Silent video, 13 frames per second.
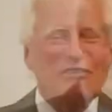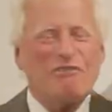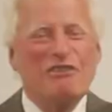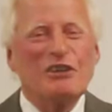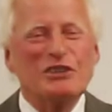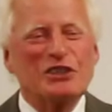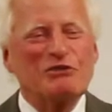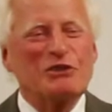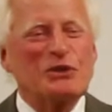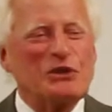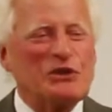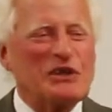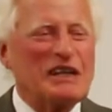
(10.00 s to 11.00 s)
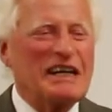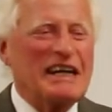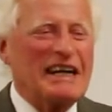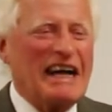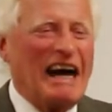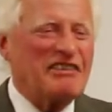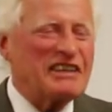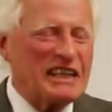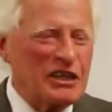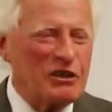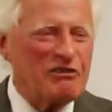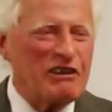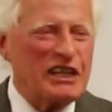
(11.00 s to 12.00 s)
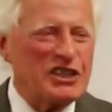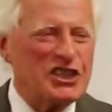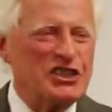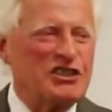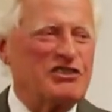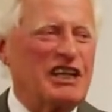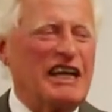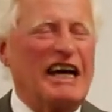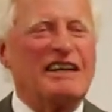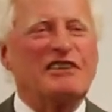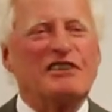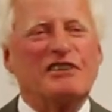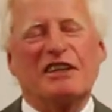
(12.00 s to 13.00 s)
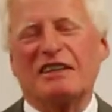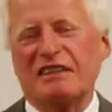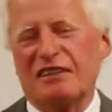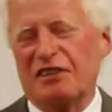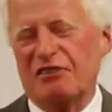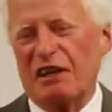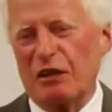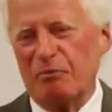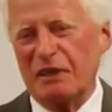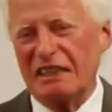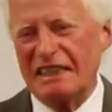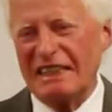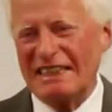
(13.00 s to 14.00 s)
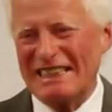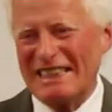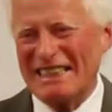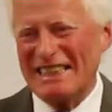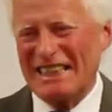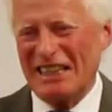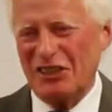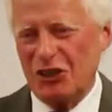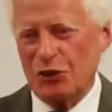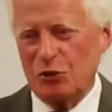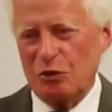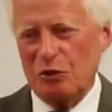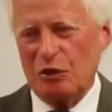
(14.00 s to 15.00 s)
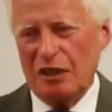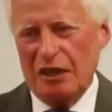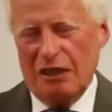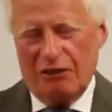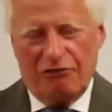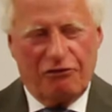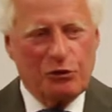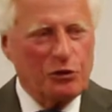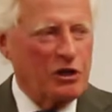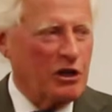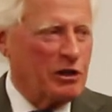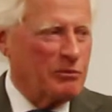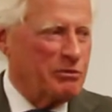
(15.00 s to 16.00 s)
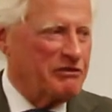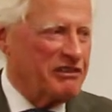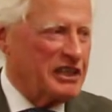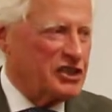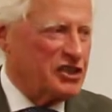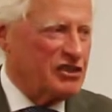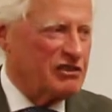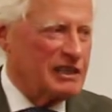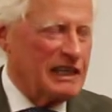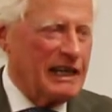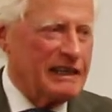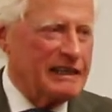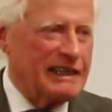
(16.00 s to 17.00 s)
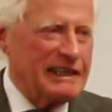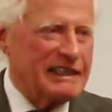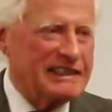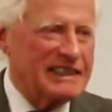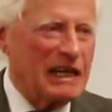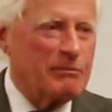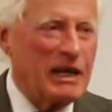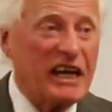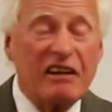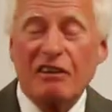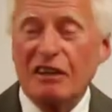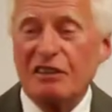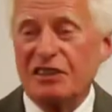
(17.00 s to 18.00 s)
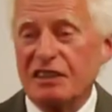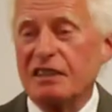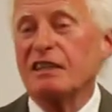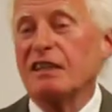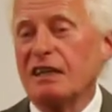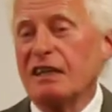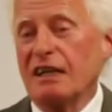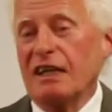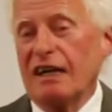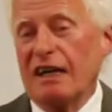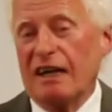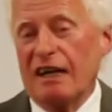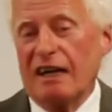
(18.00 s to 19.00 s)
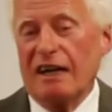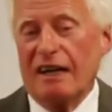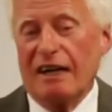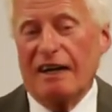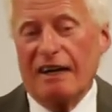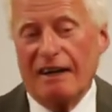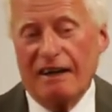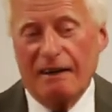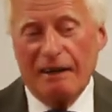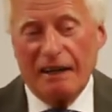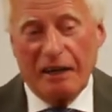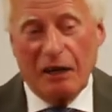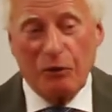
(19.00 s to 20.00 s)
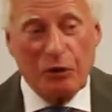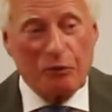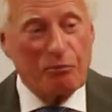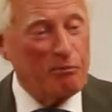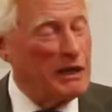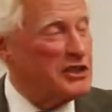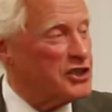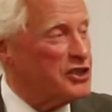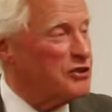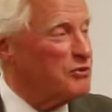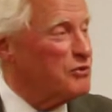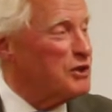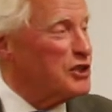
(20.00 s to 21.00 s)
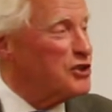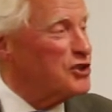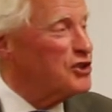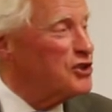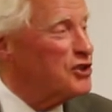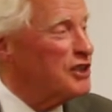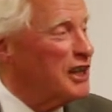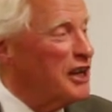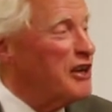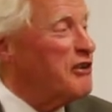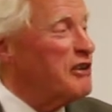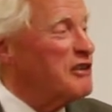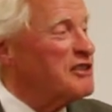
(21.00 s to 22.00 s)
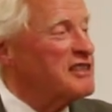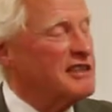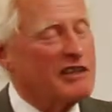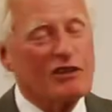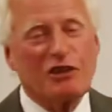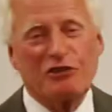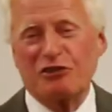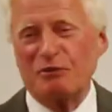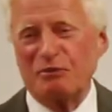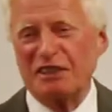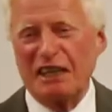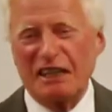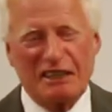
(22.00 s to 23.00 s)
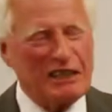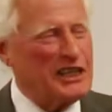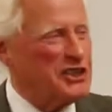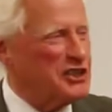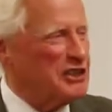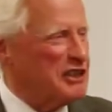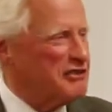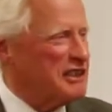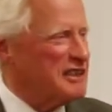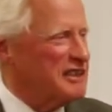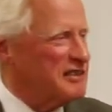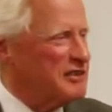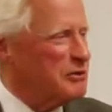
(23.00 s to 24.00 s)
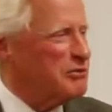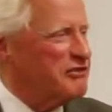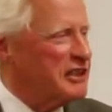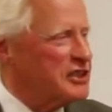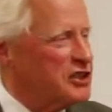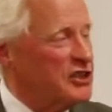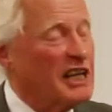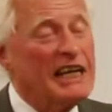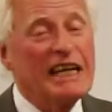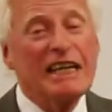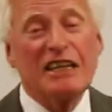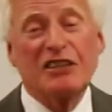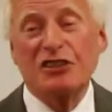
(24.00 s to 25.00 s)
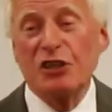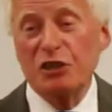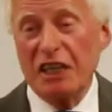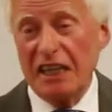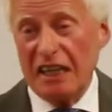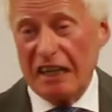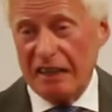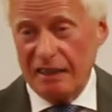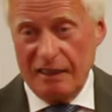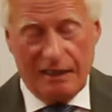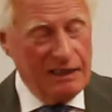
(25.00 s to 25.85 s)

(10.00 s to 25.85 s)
First of all, I think innovation and development is essential for our profession, and in some areas uh, uh, uh, and I won't mention which areas, there are some stagnation, I think, in the profession. It's not here,